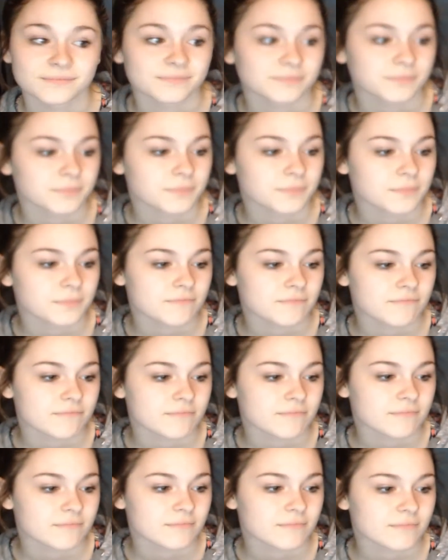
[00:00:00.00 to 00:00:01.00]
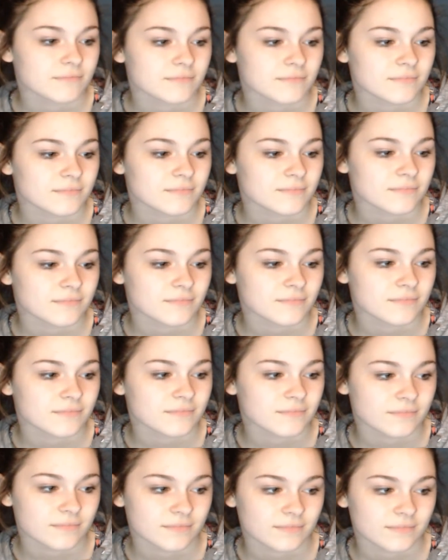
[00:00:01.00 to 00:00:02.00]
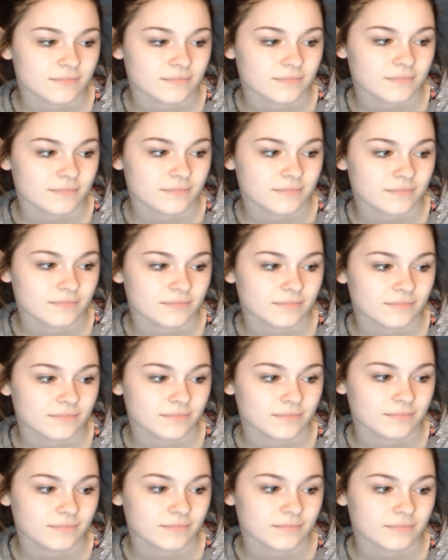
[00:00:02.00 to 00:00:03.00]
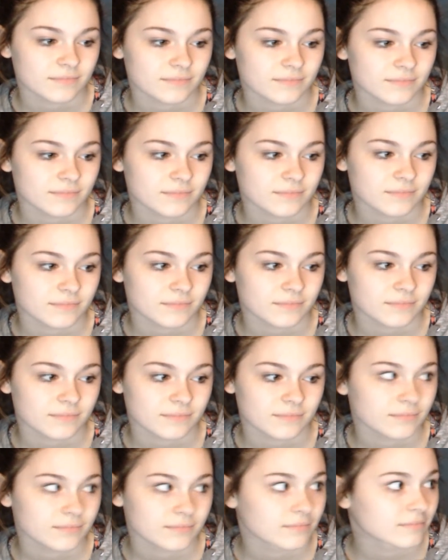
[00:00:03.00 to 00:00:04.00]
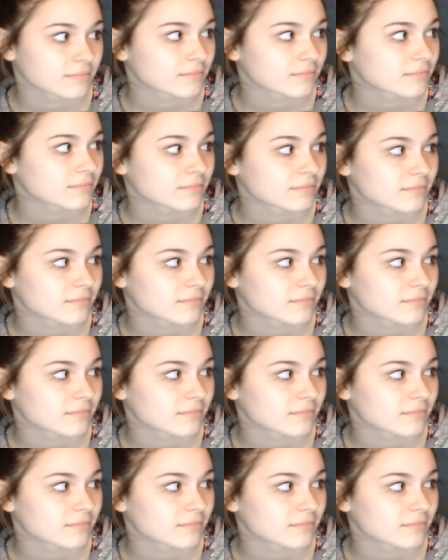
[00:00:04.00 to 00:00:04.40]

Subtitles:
[no speech]